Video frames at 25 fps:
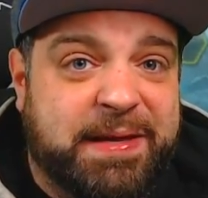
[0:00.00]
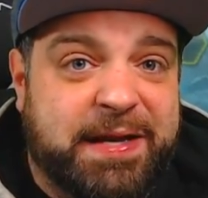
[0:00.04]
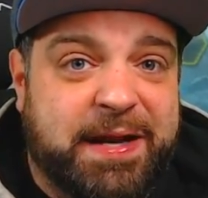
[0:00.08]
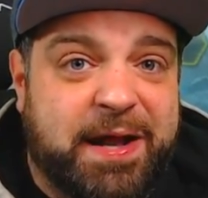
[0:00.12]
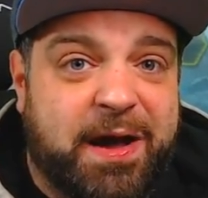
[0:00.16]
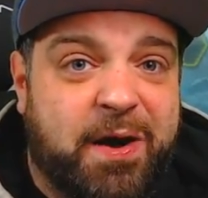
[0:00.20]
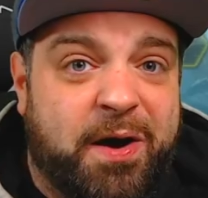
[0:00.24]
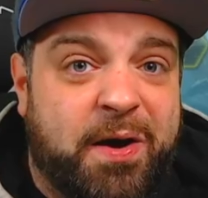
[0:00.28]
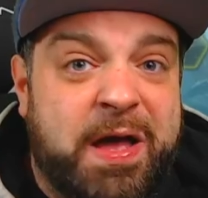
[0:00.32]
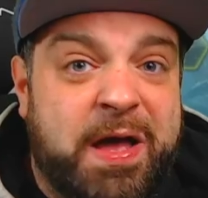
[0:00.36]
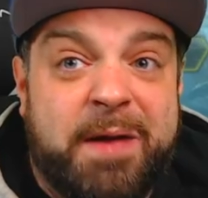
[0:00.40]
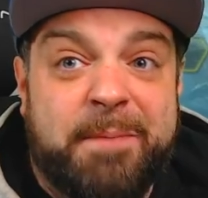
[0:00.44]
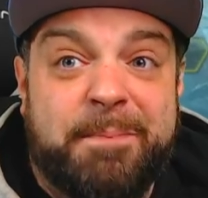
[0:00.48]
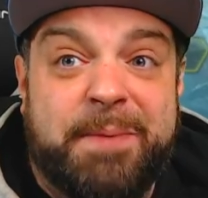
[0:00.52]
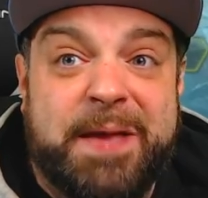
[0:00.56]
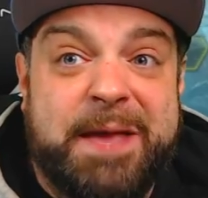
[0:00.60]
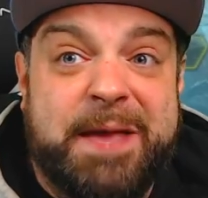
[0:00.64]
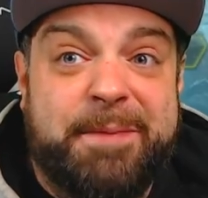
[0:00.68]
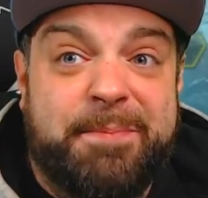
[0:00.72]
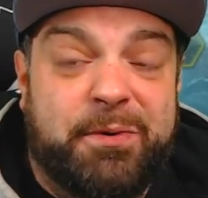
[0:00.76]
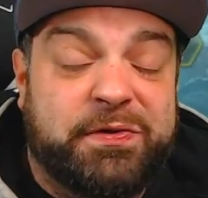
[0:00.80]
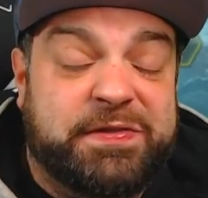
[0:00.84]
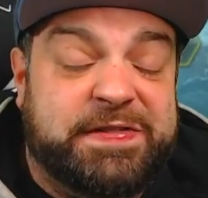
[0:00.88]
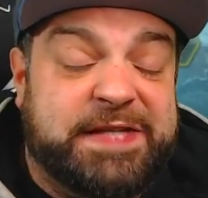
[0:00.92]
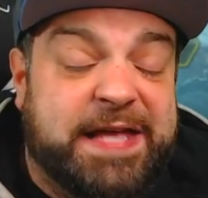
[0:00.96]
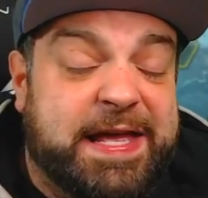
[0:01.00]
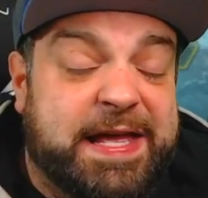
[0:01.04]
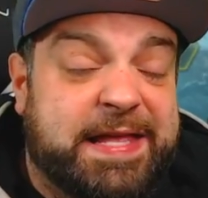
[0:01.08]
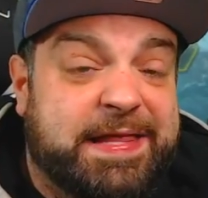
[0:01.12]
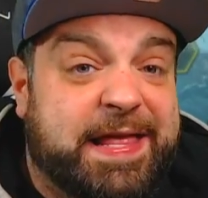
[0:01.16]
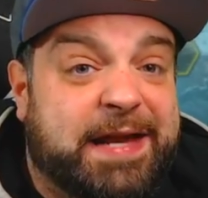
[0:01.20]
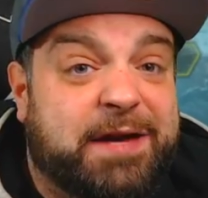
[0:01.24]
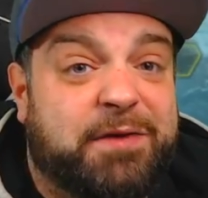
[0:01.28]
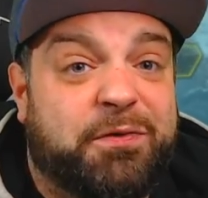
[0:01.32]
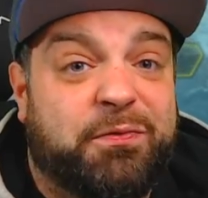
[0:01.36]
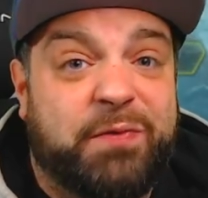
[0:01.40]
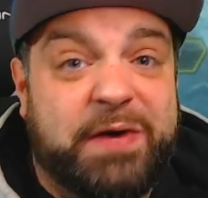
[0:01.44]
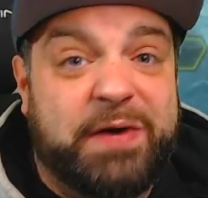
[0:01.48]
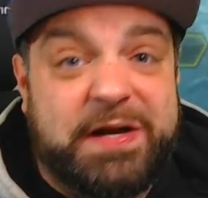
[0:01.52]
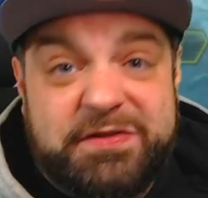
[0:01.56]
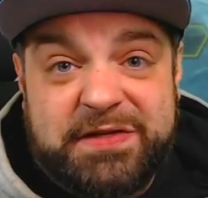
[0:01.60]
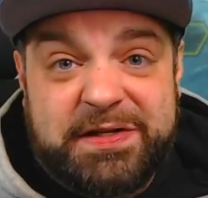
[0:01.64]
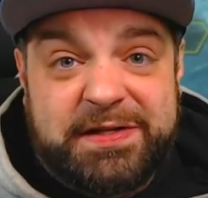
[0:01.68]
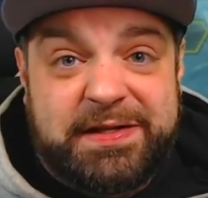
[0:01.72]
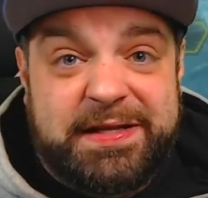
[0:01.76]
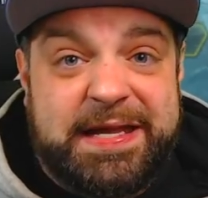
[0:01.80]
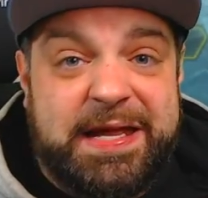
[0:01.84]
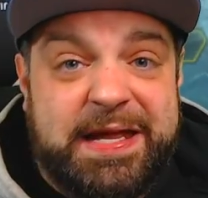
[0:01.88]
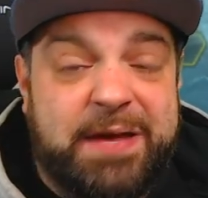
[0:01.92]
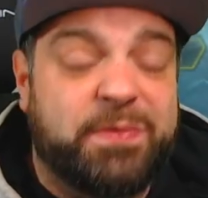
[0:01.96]
You know, people said that
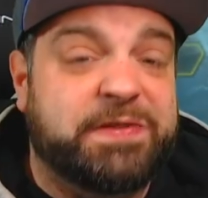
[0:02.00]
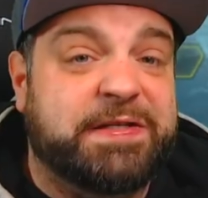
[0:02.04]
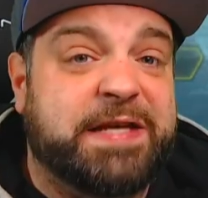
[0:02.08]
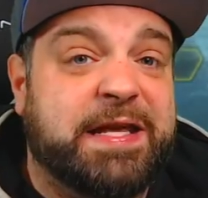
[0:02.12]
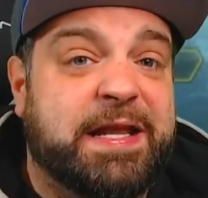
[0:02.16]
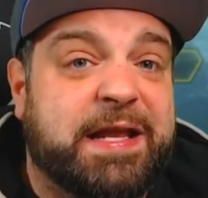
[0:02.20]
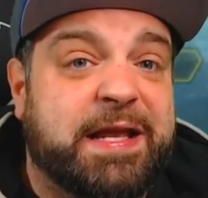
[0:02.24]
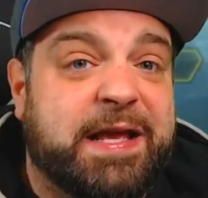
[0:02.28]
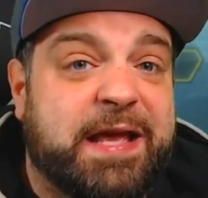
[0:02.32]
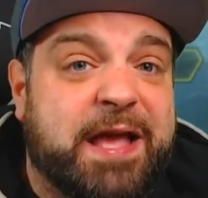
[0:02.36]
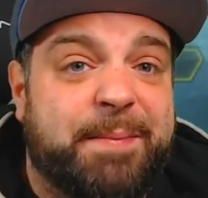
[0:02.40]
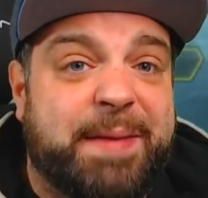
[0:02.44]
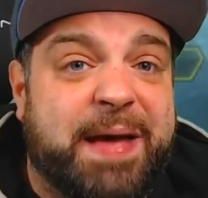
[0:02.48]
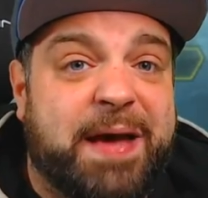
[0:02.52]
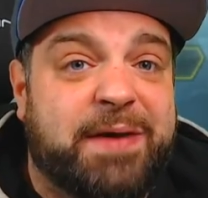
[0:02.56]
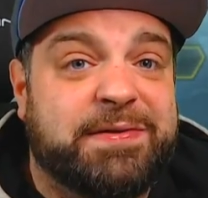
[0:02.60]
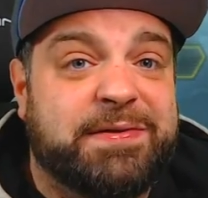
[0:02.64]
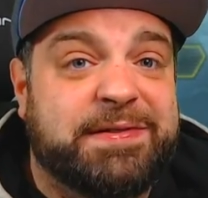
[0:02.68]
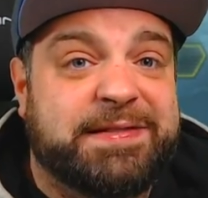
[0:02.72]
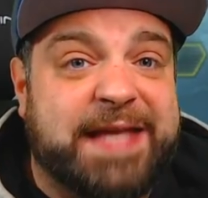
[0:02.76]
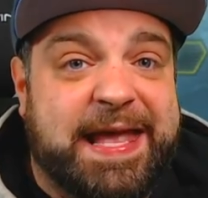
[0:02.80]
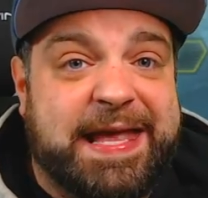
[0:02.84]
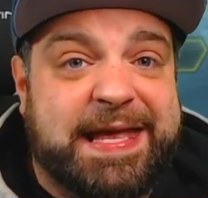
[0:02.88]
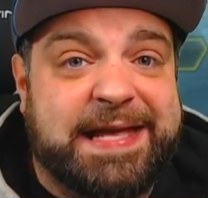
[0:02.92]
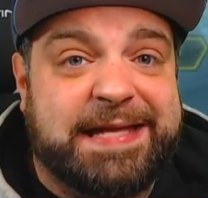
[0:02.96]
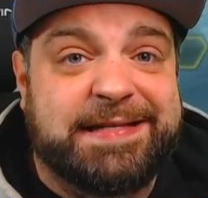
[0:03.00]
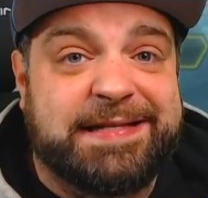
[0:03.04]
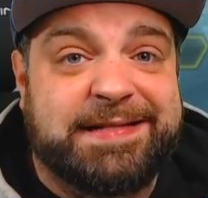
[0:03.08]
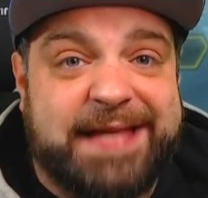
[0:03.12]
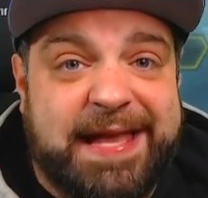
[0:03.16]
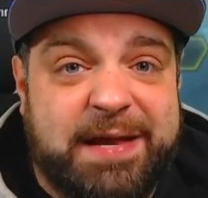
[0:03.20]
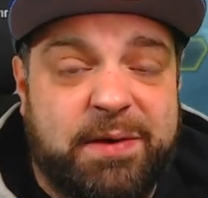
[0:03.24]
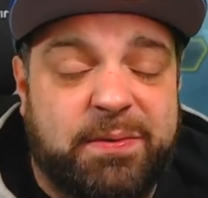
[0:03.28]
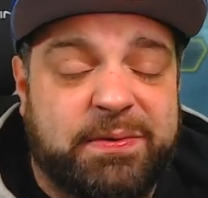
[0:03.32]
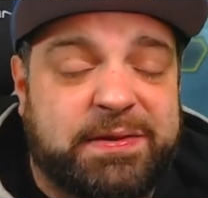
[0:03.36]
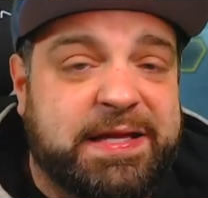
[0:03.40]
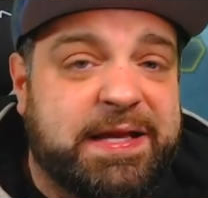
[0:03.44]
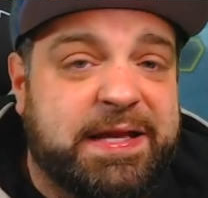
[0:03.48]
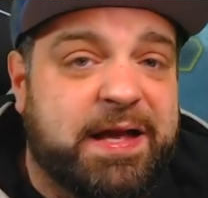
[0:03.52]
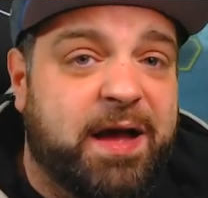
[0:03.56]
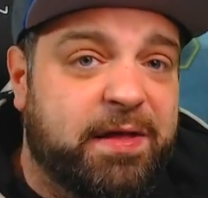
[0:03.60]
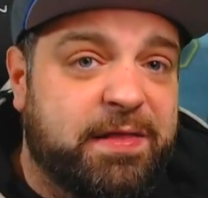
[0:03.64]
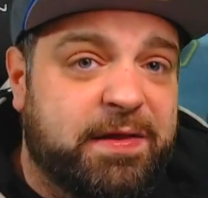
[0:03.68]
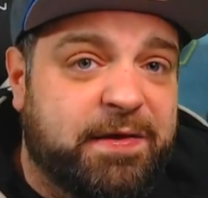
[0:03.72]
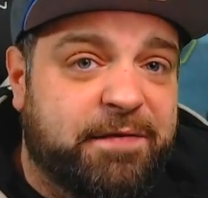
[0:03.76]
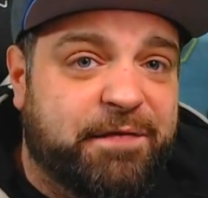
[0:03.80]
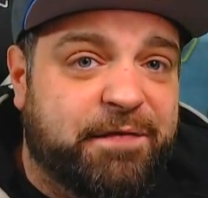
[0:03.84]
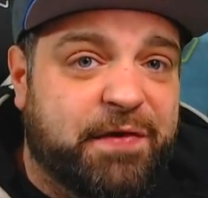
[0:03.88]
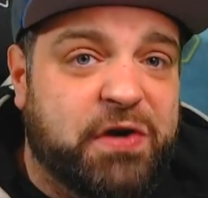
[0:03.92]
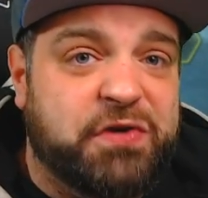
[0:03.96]
originally it was going to come out day and date with the
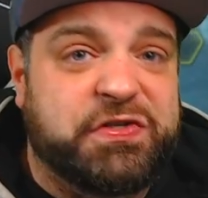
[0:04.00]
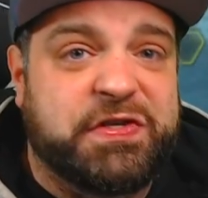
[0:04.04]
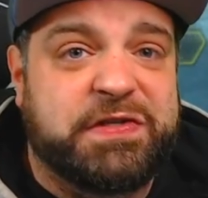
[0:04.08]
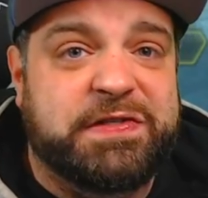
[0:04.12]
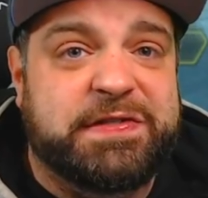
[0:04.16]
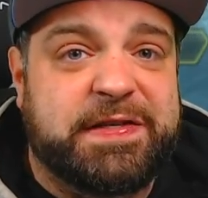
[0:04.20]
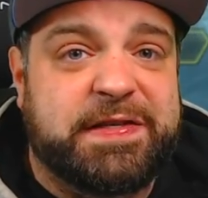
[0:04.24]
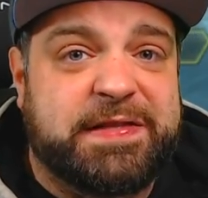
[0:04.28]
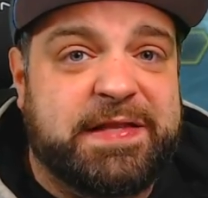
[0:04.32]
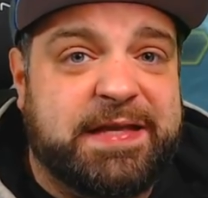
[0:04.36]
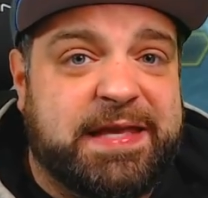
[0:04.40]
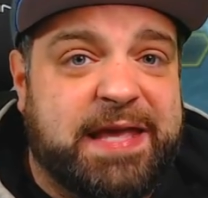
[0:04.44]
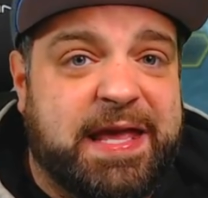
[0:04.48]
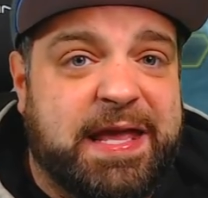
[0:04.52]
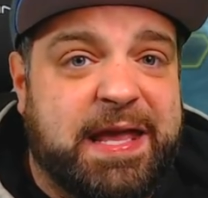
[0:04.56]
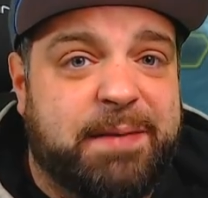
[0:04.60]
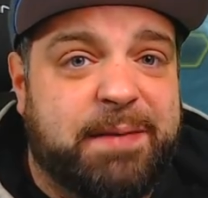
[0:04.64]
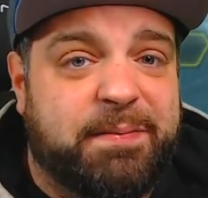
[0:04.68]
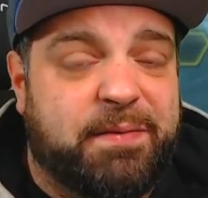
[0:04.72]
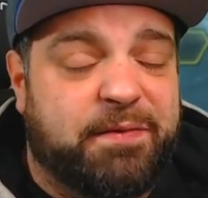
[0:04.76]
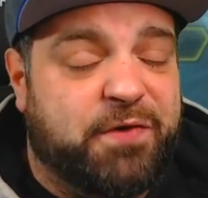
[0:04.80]
other versions of the game.